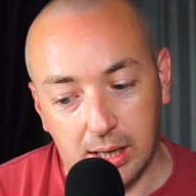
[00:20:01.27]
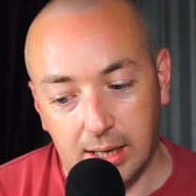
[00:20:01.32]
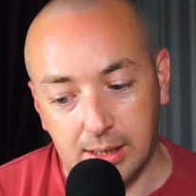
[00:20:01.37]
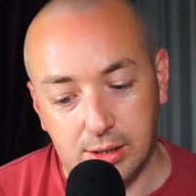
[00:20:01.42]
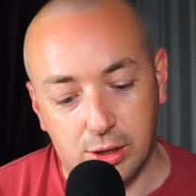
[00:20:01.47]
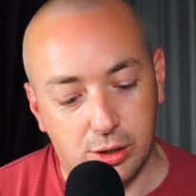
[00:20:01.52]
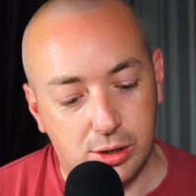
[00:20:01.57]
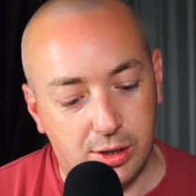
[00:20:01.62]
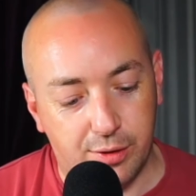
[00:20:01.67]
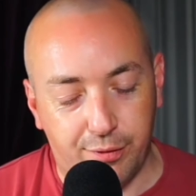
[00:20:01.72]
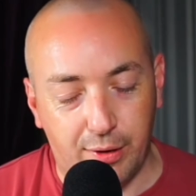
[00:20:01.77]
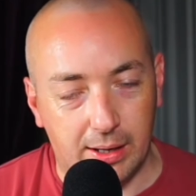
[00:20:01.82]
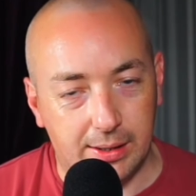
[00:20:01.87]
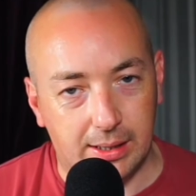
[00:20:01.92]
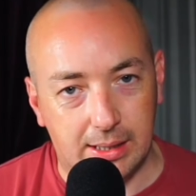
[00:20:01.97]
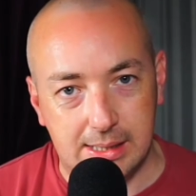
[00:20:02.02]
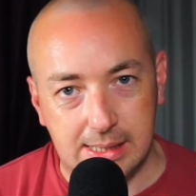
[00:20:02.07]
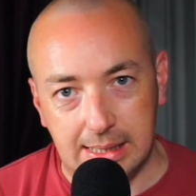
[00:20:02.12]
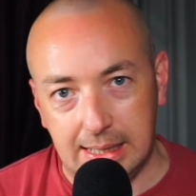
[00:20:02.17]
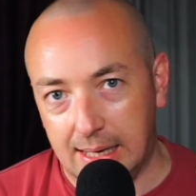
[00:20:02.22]
just the fact
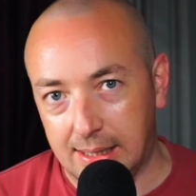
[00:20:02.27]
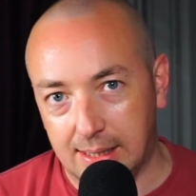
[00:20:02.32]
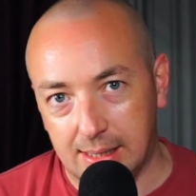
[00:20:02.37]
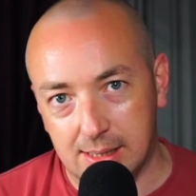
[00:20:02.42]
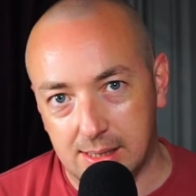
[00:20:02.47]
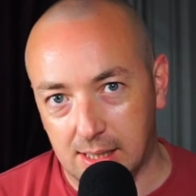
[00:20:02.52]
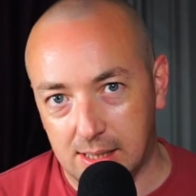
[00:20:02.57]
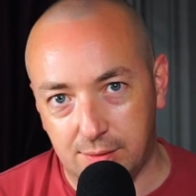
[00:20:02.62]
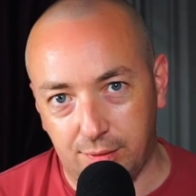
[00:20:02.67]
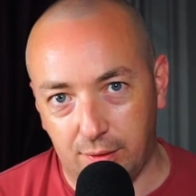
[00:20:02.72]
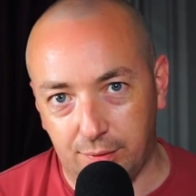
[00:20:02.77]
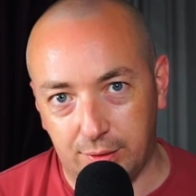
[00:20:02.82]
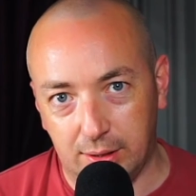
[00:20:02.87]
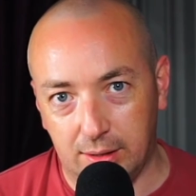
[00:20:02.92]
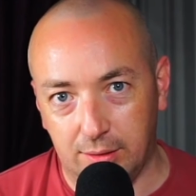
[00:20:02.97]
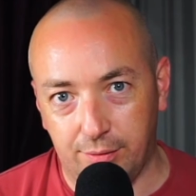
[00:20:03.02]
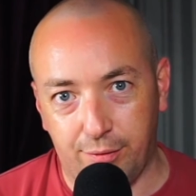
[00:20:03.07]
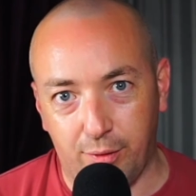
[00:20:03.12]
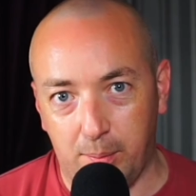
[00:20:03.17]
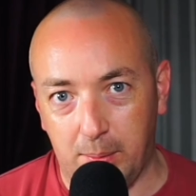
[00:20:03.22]
that it's an
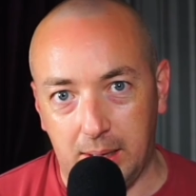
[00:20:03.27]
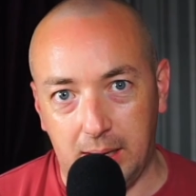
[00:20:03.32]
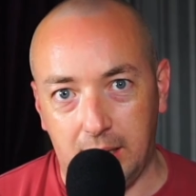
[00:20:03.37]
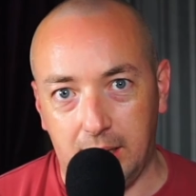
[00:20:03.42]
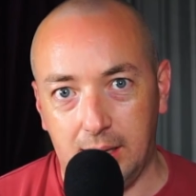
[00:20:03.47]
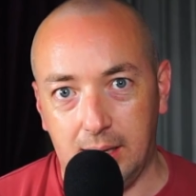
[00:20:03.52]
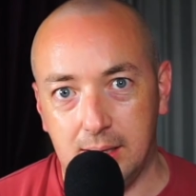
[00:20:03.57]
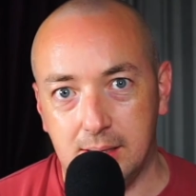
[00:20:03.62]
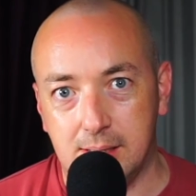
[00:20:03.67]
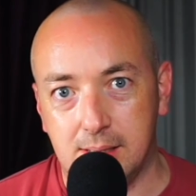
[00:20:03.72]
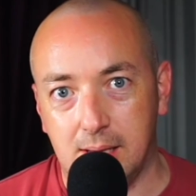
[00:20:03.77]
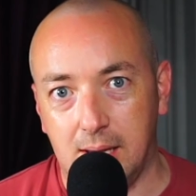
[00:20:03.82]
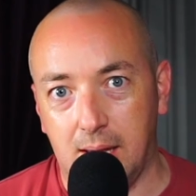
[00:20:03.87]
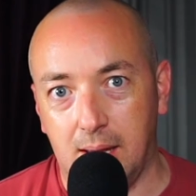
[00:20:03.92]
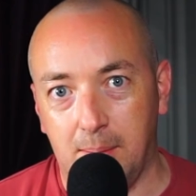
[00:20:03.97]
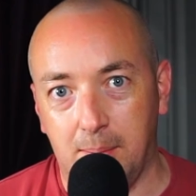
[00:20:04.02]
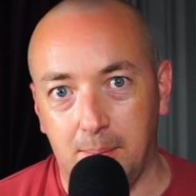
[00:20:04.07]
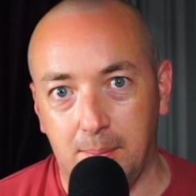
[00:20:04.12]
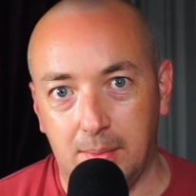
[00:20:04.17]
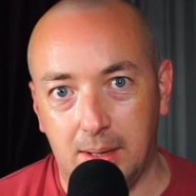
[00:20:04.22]
18650 for me is
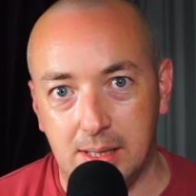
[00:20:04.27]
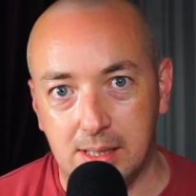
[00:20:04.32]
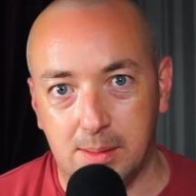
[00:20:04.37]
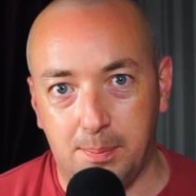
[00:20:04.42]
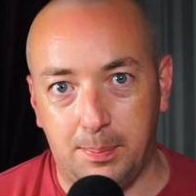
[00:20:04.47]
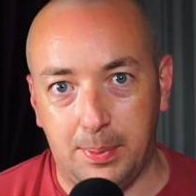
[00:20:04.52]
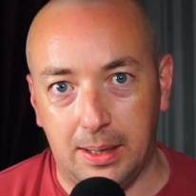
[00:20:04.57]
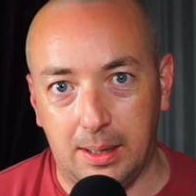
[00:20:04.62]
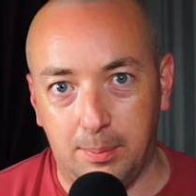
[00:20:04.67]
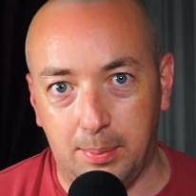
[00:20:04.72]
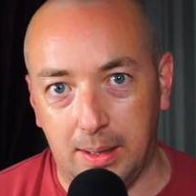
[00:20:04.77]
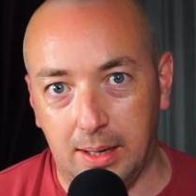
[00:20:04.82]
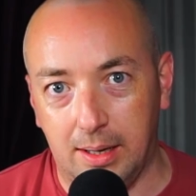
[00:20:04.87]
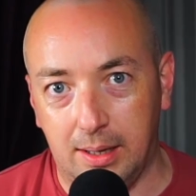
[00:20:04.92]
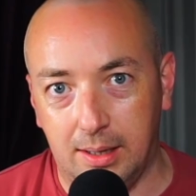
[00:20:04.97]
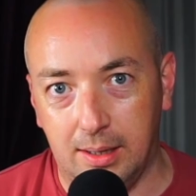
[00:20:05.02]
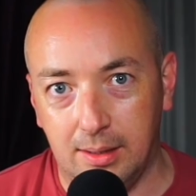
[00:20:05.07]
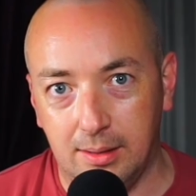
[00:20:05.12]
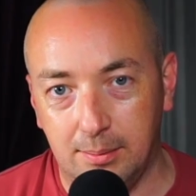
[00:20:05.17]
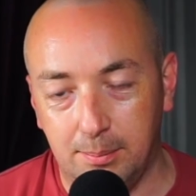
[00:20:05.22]
a
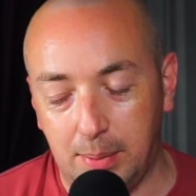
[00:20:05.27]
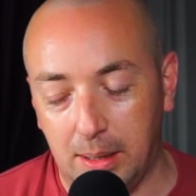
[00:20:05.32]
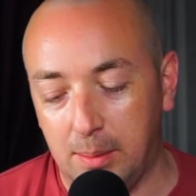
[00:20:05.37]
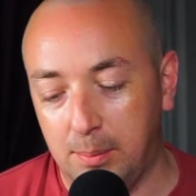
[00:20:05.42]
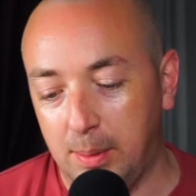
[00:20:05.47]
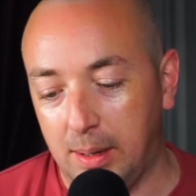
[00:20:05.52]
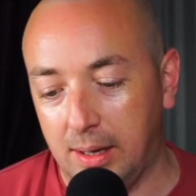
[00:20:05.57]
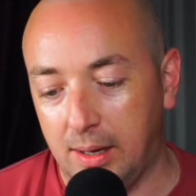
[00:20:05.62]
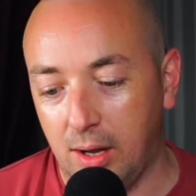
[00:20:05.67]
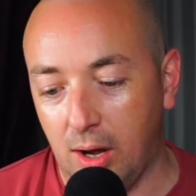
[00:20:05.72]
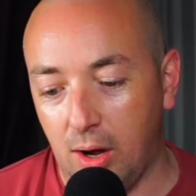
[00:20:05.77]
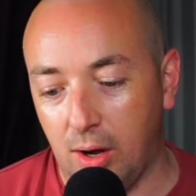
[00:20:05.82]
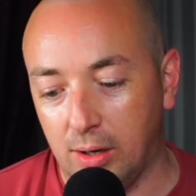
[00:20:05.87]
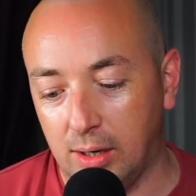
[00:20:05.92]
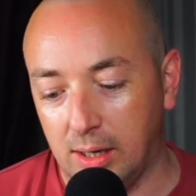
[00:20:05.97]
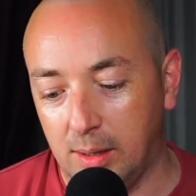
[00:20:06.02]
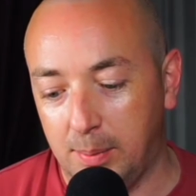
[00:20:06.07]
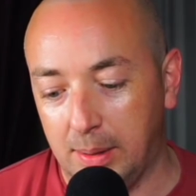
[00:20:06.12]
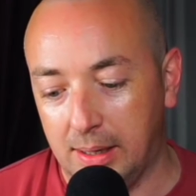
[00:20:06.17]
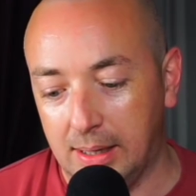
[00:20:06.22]
big con
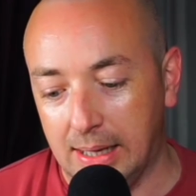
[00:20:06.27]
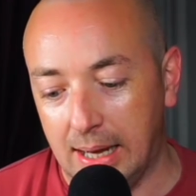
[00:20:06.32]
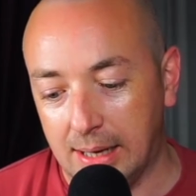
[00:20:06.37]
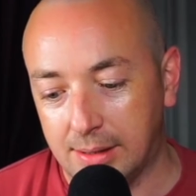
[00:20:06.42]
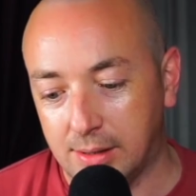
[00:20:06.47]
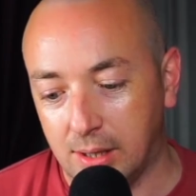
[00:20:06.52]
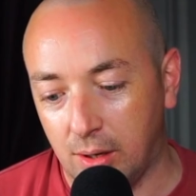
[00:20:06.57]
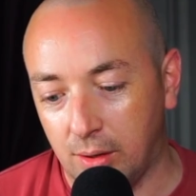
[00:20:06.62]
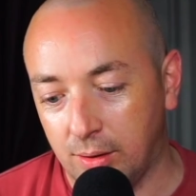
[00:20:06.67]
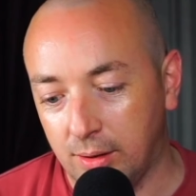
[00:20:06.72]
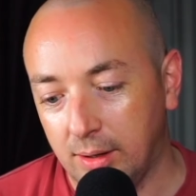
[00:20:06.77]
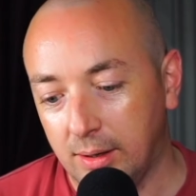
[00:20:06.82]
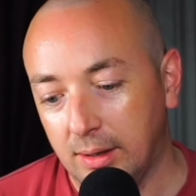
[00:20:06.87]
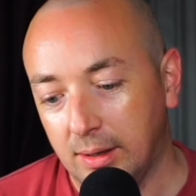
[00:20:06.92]
and a big letdown.